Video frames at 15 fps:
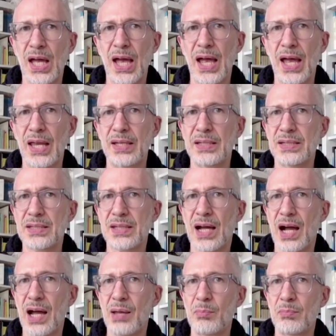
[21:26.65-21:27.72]
And
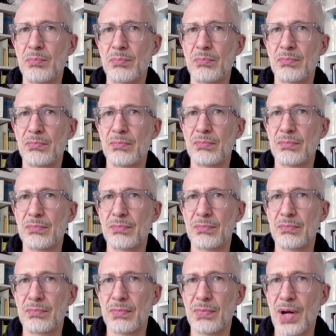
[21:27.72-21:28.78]

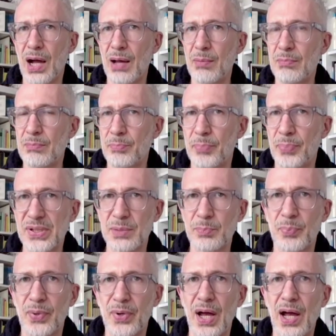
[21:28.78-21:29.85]
I'm pretty
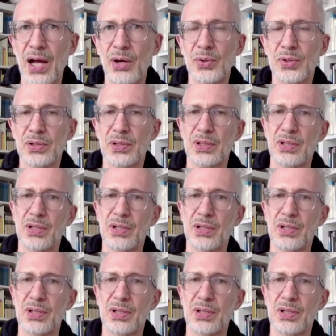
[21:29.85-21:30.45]
proud